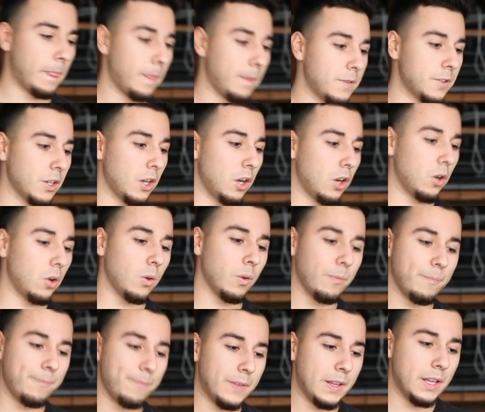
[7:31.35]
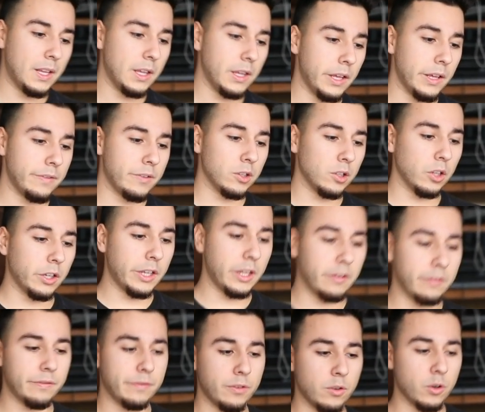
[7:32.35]
So if you're
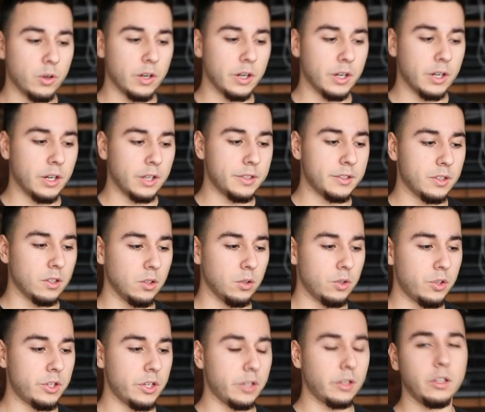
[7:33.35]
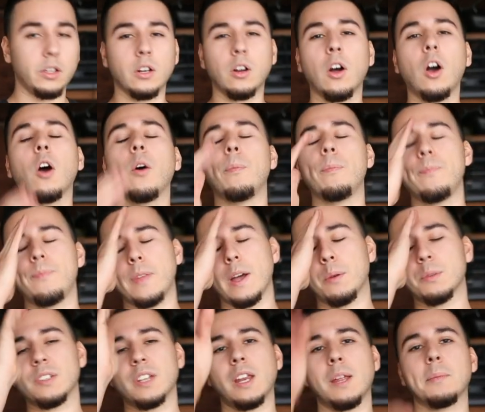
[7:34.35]
looking for a solution, you know, oh, that
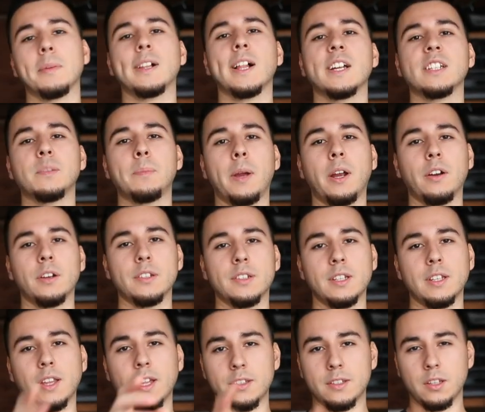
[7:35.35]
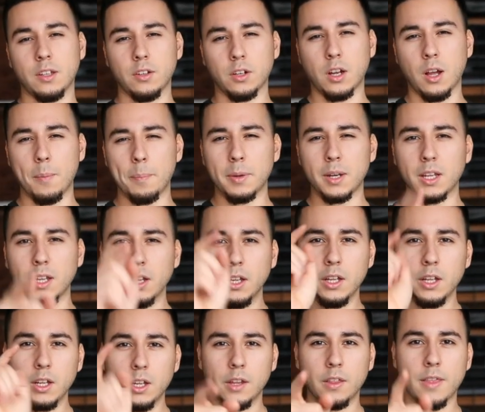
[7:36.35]
was the name, Glassparency. That's the other company
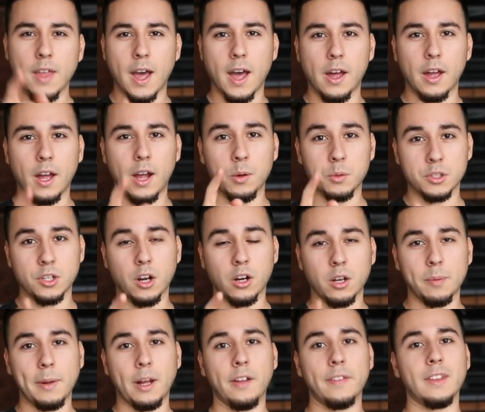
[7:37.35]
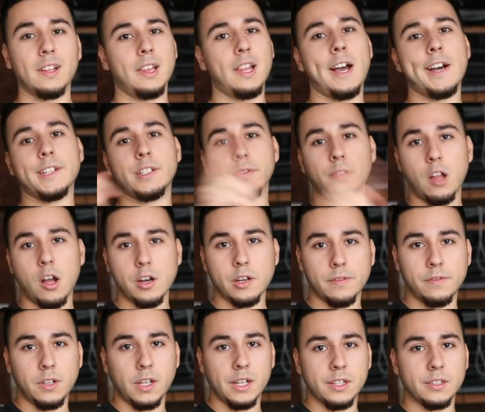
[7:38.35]
that I was talking about in the last vlog,
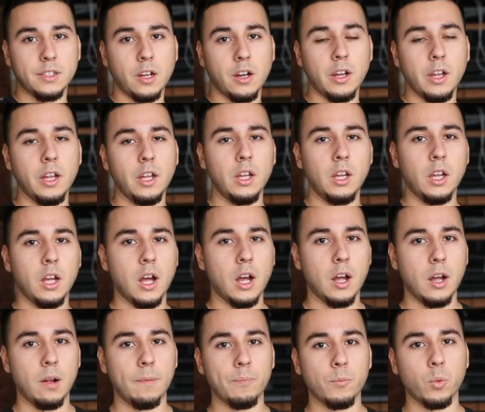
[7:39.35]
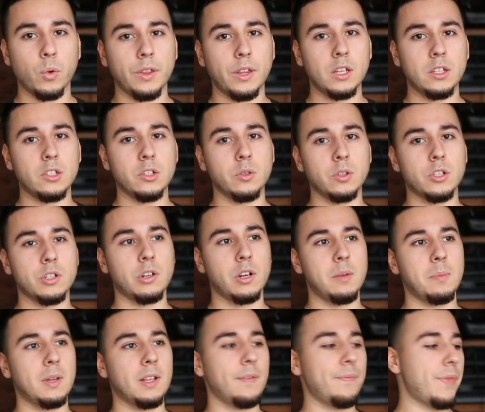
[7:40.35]
if you guys saw it, where they do a
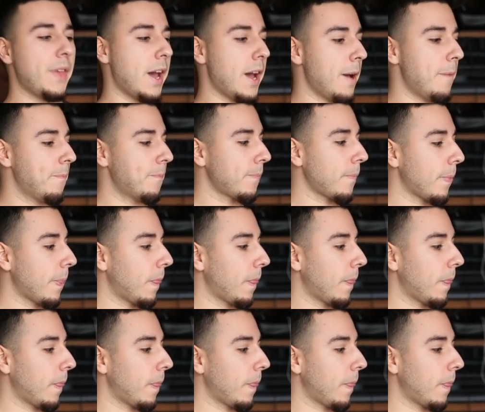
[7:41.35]
treatment that